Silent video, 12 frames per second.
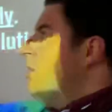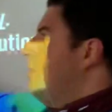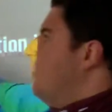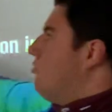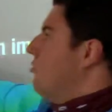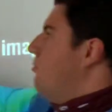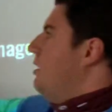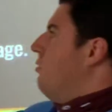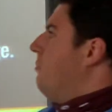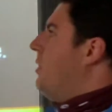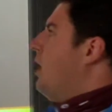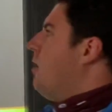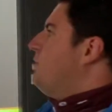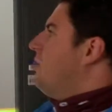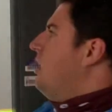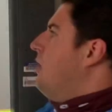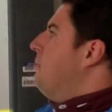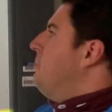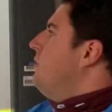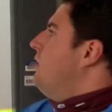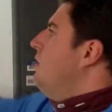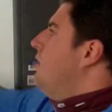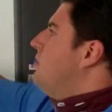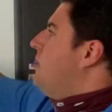This would be what pops up.
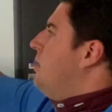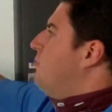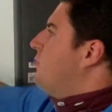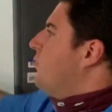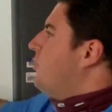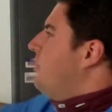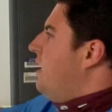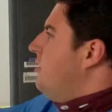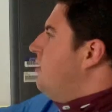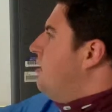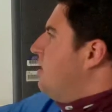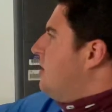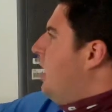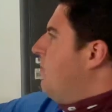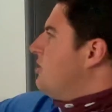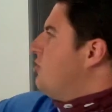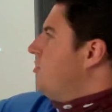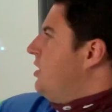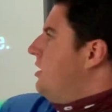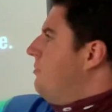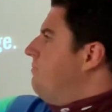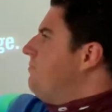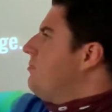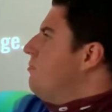Tips for creating the comic strip.
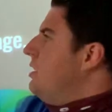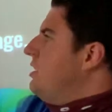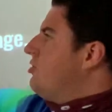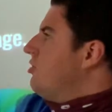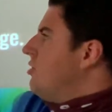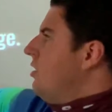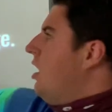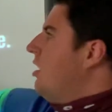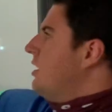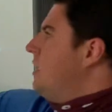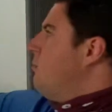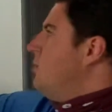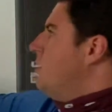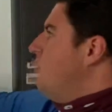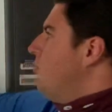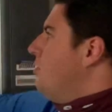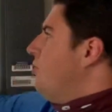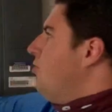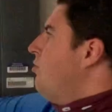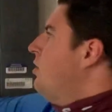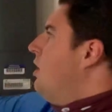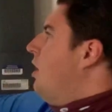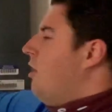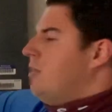Be sure to log in with Google
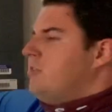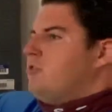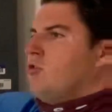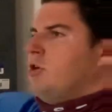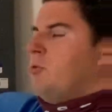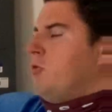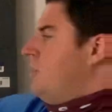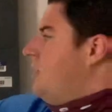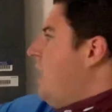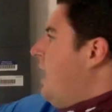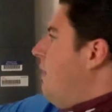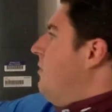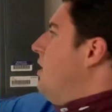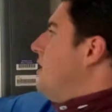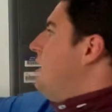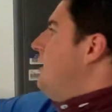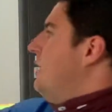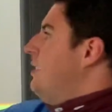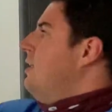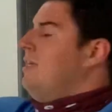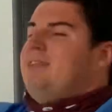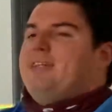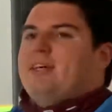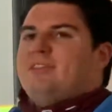on Storyboard that. Again,
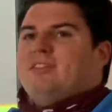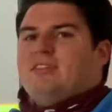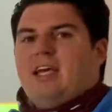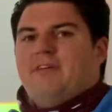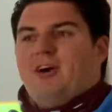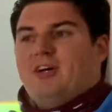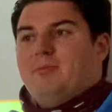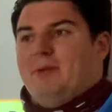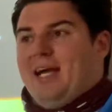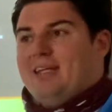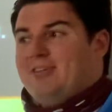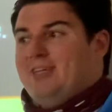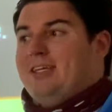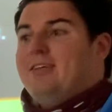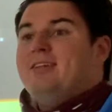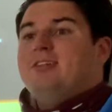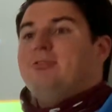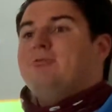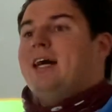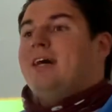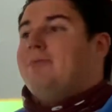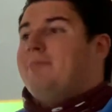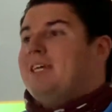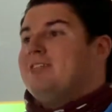it doesn't save automatically. You
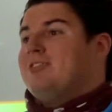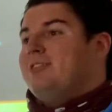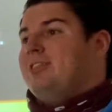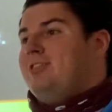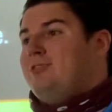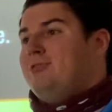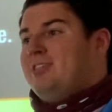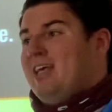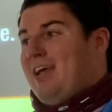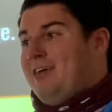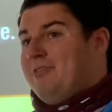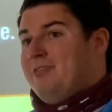gotta make sure that you save.